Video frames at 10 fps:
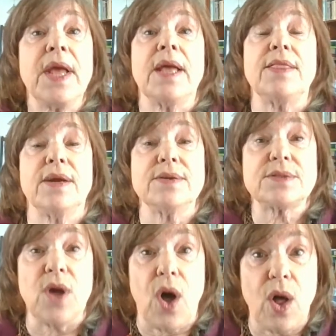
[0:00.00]

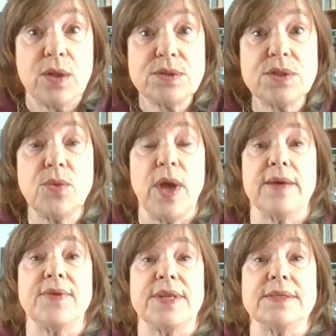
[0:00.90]
There's also
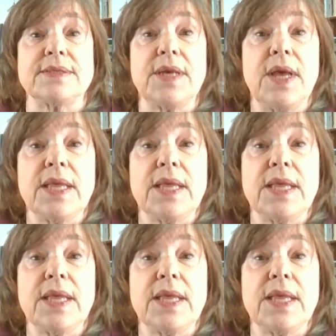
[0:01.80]
evidence